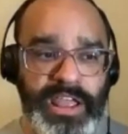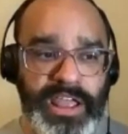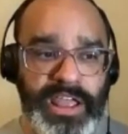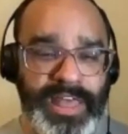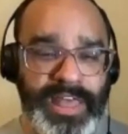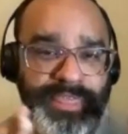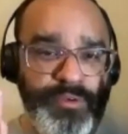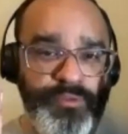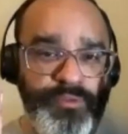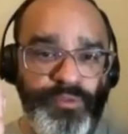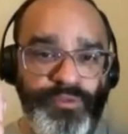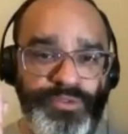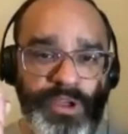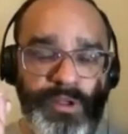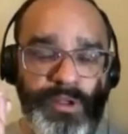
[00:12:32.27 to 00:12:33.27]
And
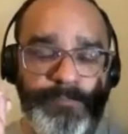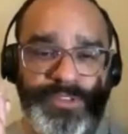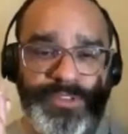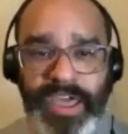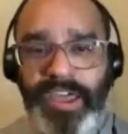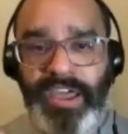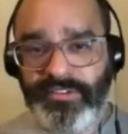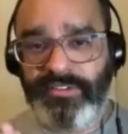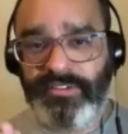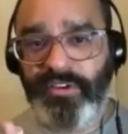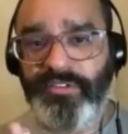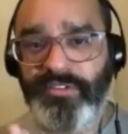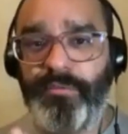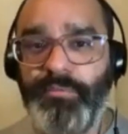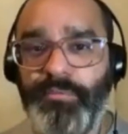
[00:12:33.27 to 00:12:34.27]
the text
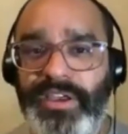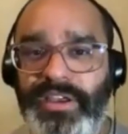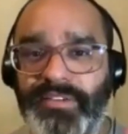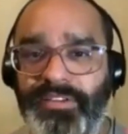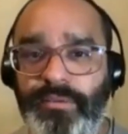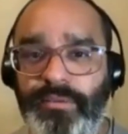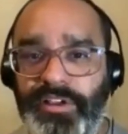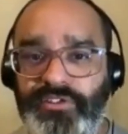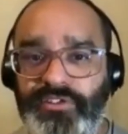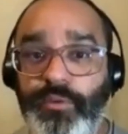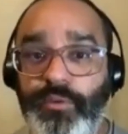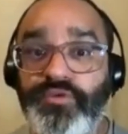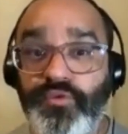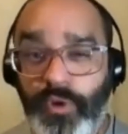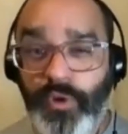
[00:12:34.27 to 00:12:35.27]
doesn't make it seem like she
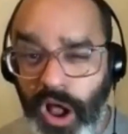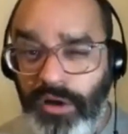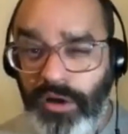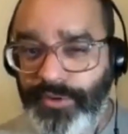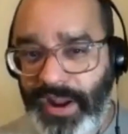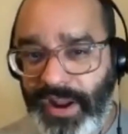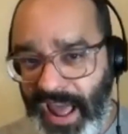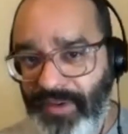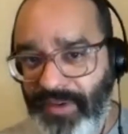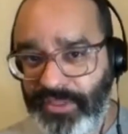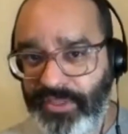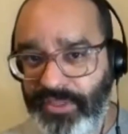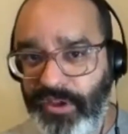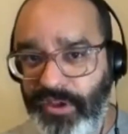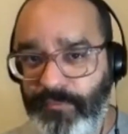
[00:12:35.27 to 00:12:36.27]
was wrong for having
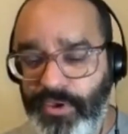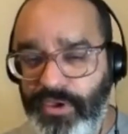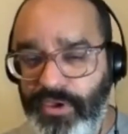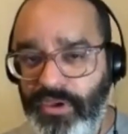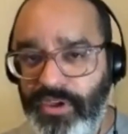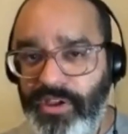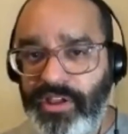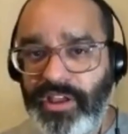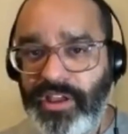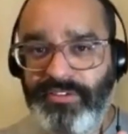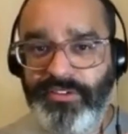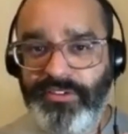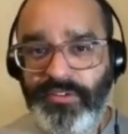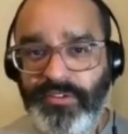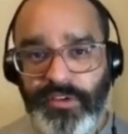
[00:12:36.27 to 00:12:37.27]
them. It's
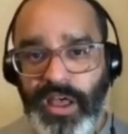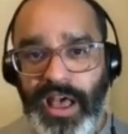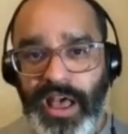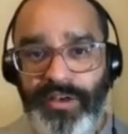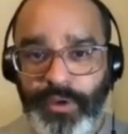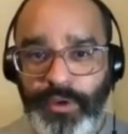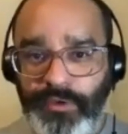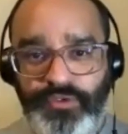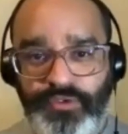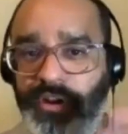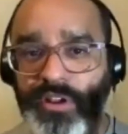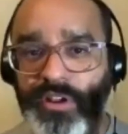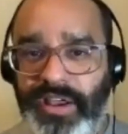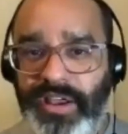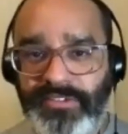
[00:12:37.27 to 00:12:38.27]
just it was treated
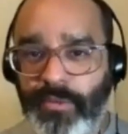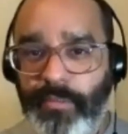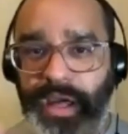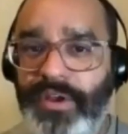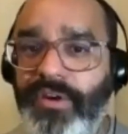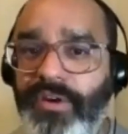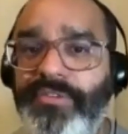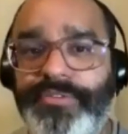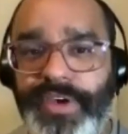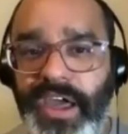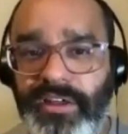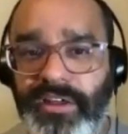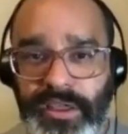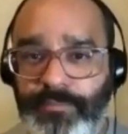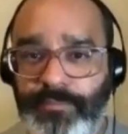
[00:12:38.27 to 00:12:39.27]
like as a matter of
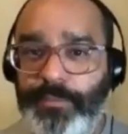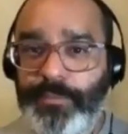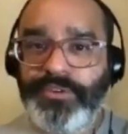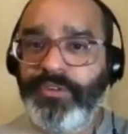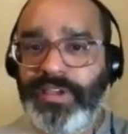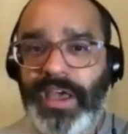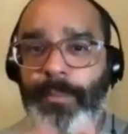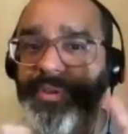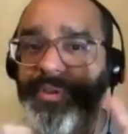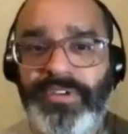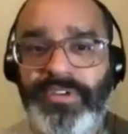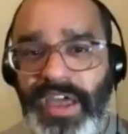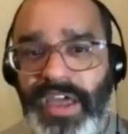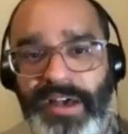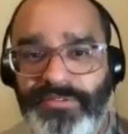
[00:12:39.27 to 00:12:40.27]
fact, like people just happened to
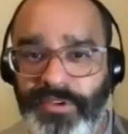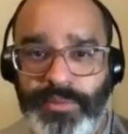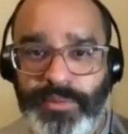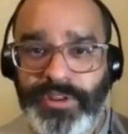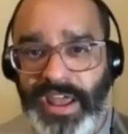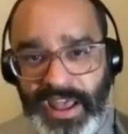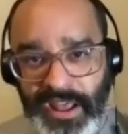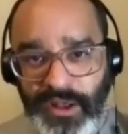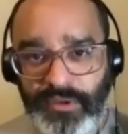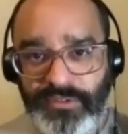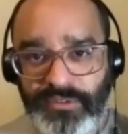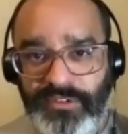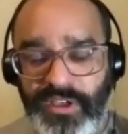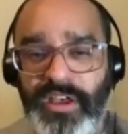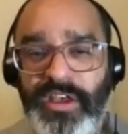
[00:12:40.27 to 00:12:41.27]
have them in the house.
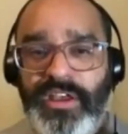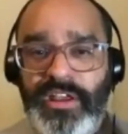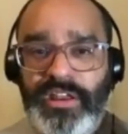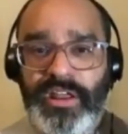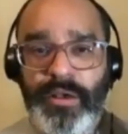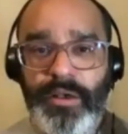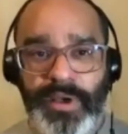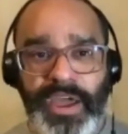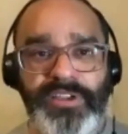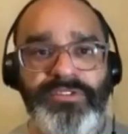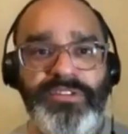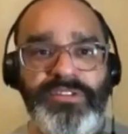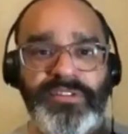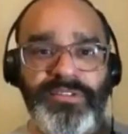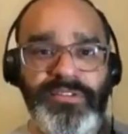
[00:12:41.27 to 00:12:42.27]
Now, mind you,
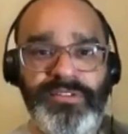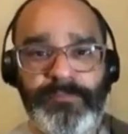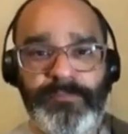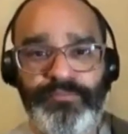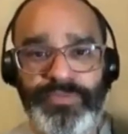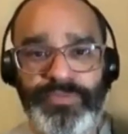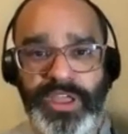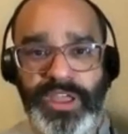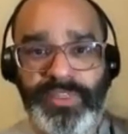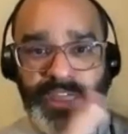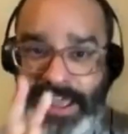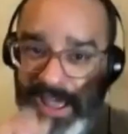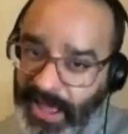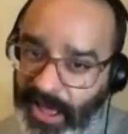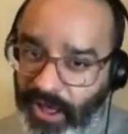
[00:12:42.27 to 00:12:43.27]
this is in the
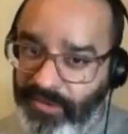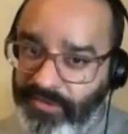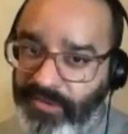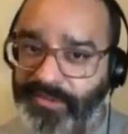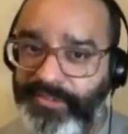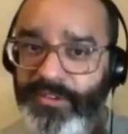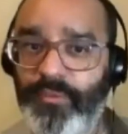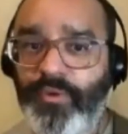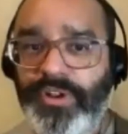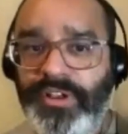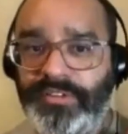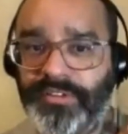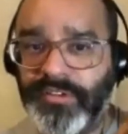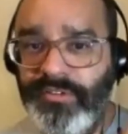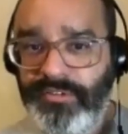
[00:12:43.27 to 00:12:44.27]
house of someone that's
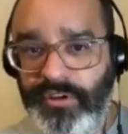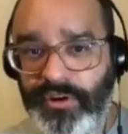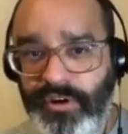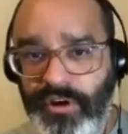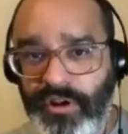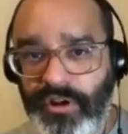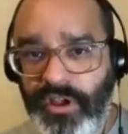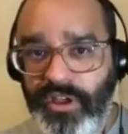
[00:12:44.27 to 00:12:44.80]
considered